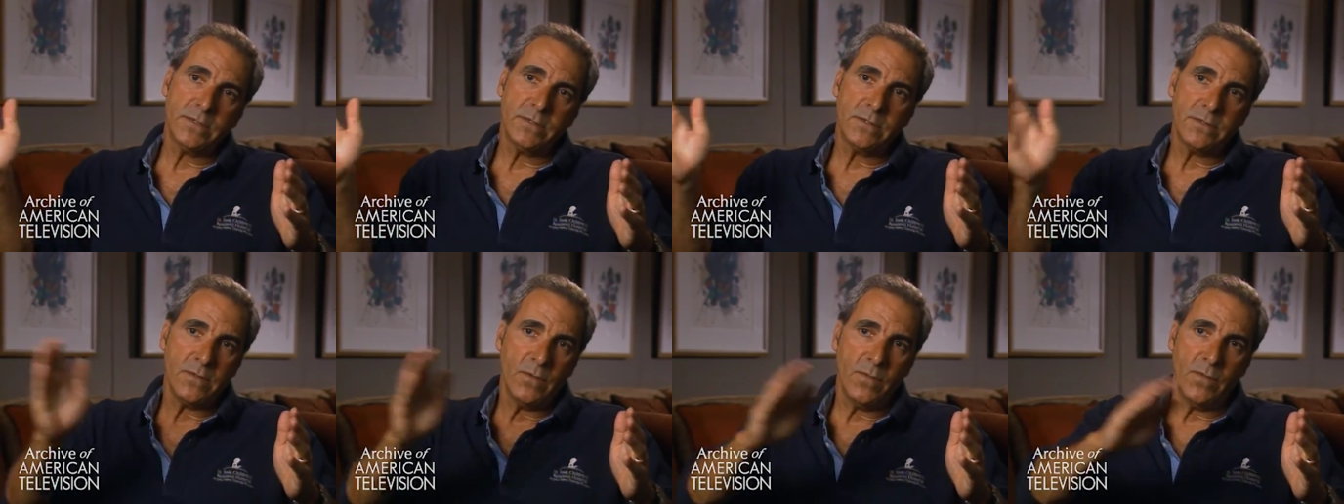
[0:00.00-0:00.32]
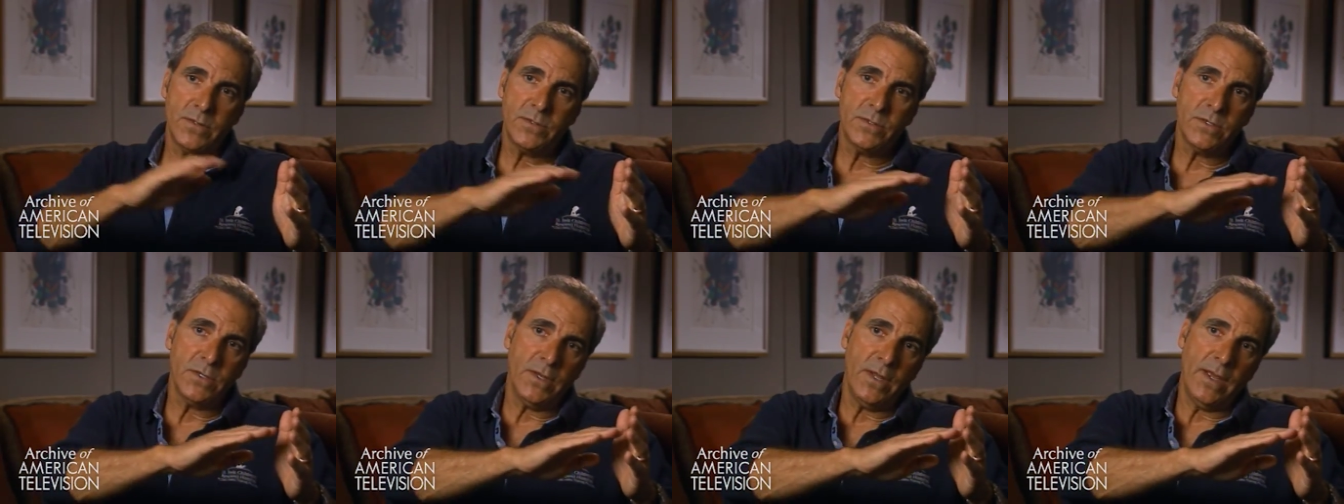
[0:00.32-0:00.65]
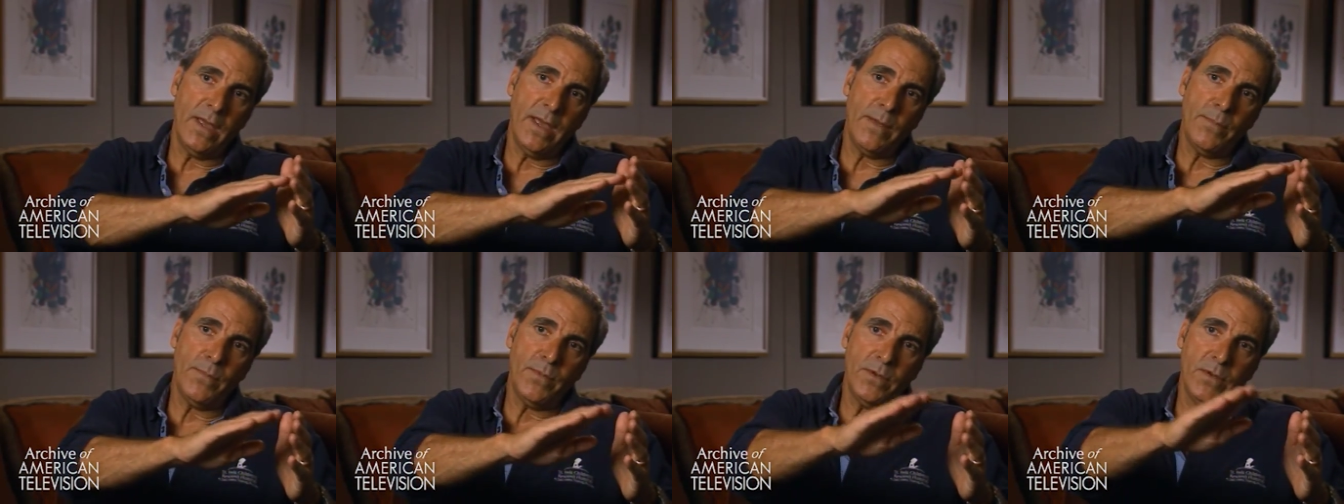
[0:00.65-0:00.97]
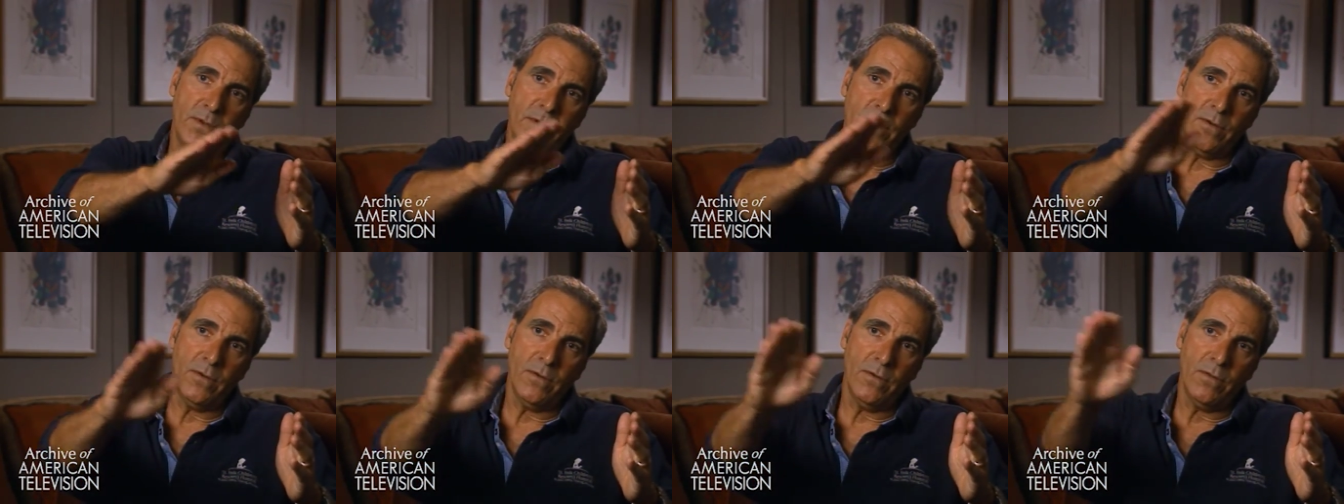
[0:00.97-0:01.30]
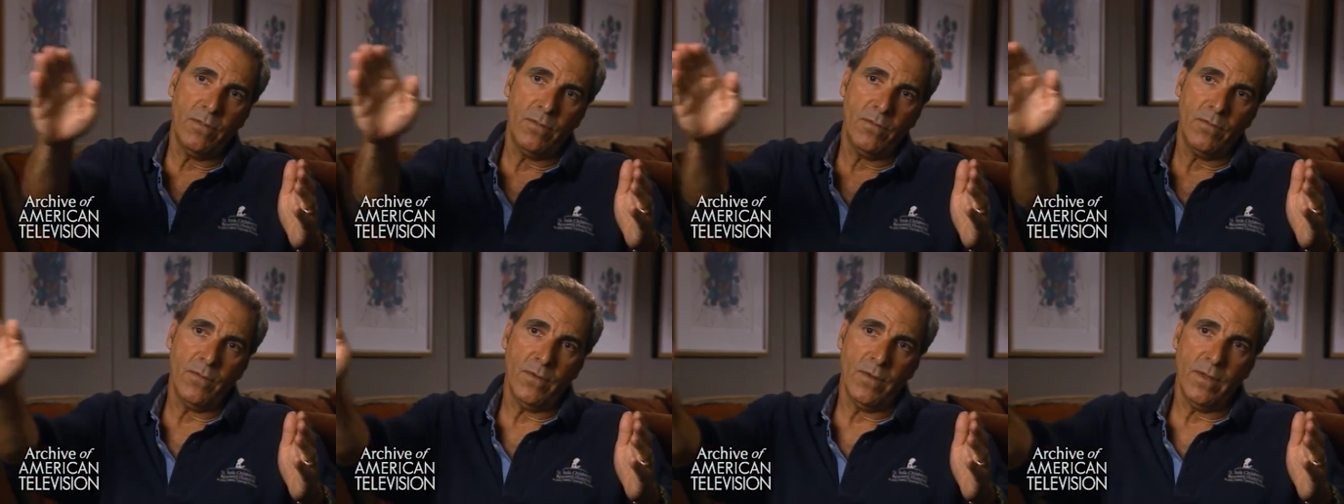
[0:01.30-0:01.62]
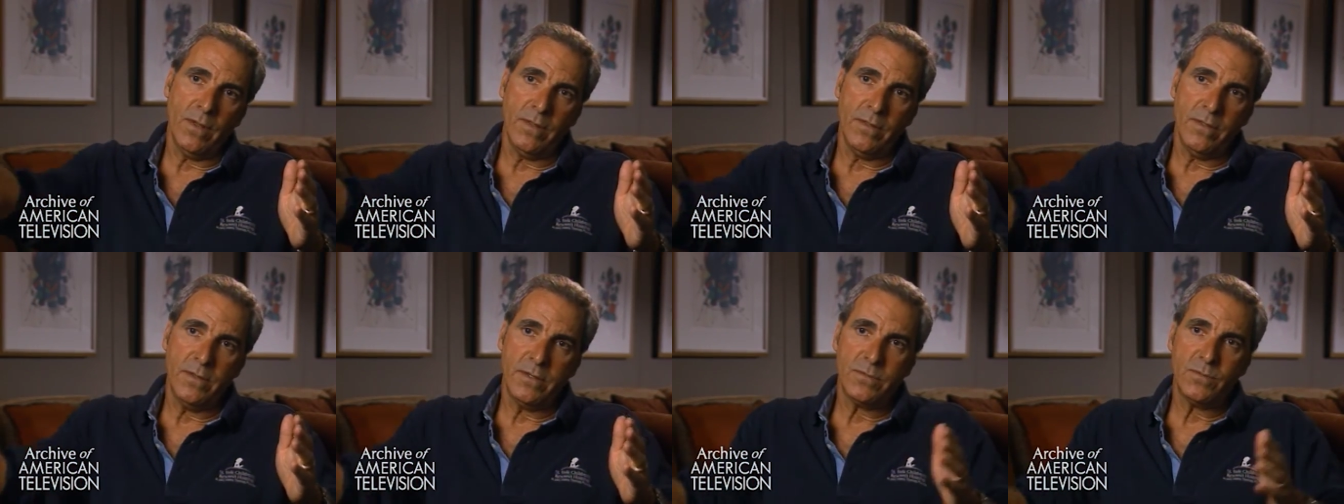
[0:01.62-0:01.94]
So what's going to happen to her through
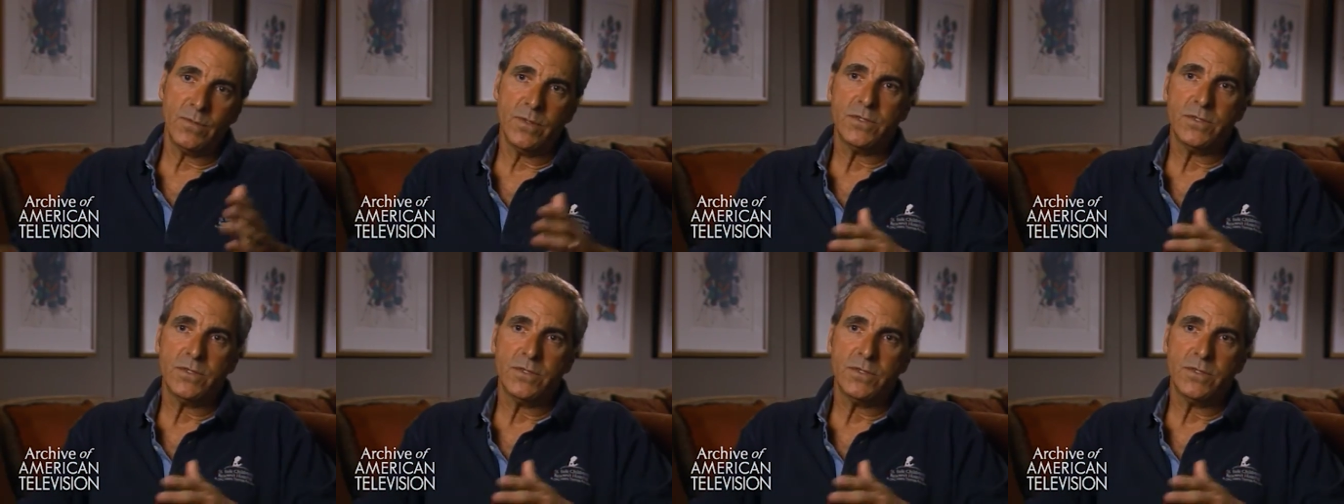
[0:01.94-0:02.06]
all of this?